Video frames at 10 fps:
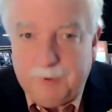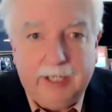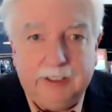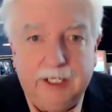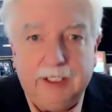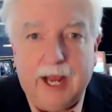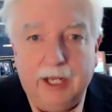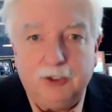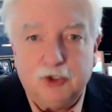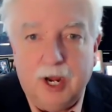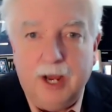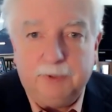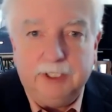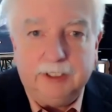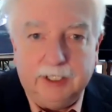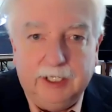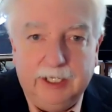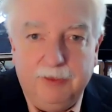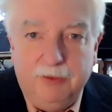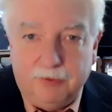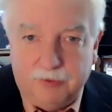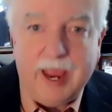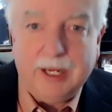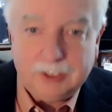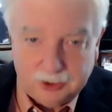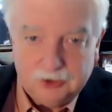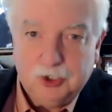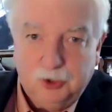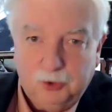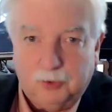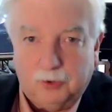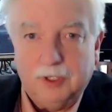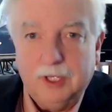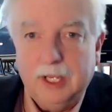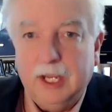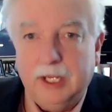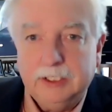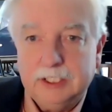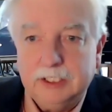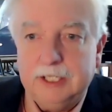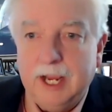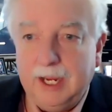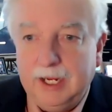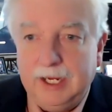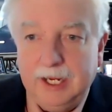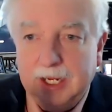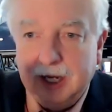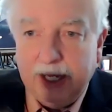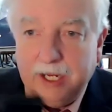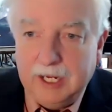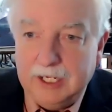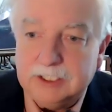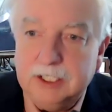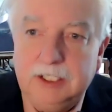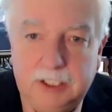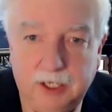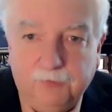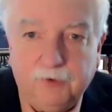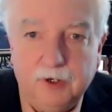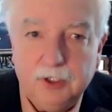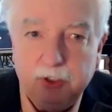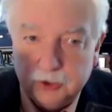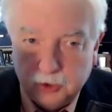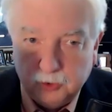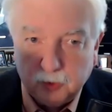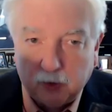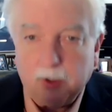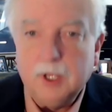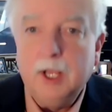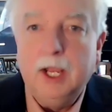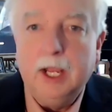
Back then, I trapped it in that tool. Today, it's a different tool.